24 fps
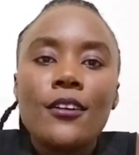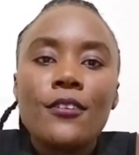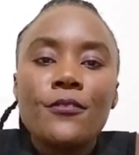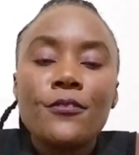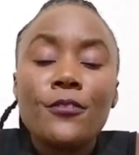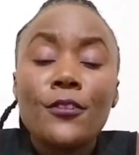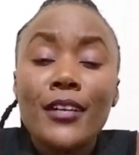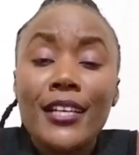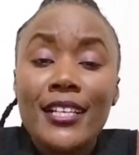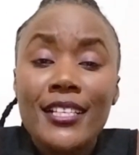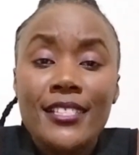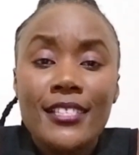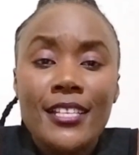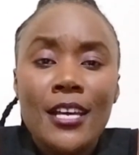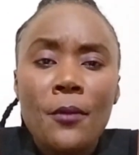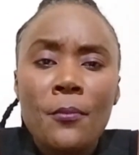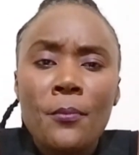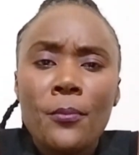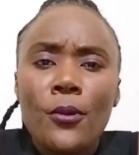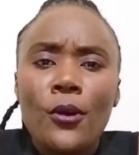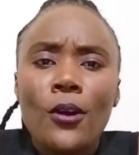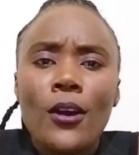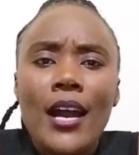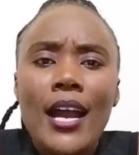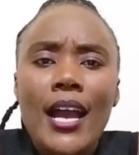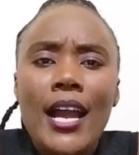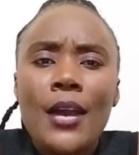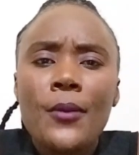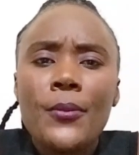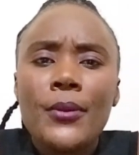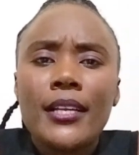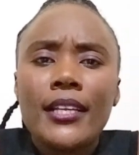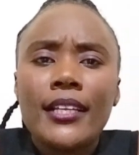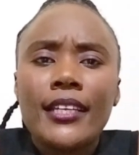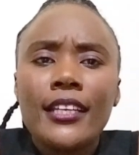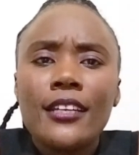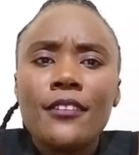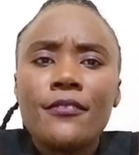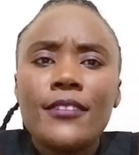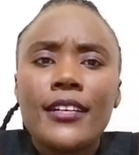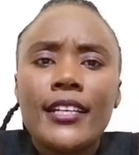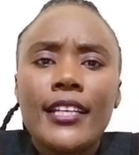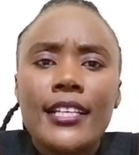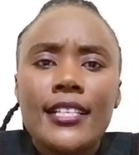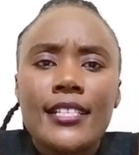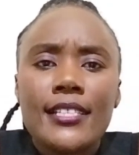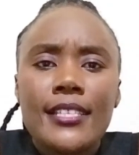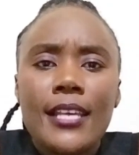For example, I will give
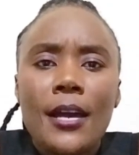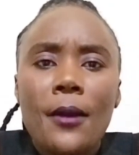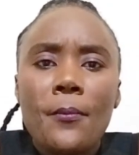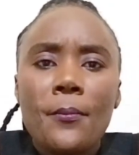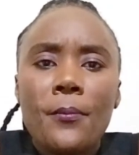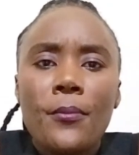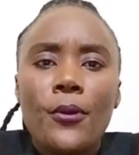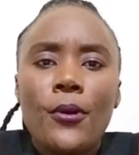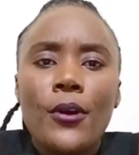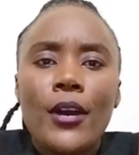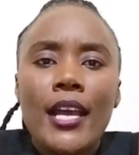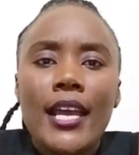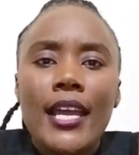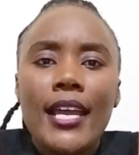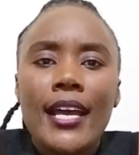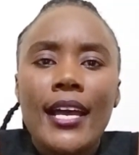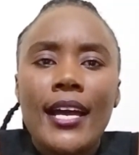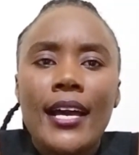an example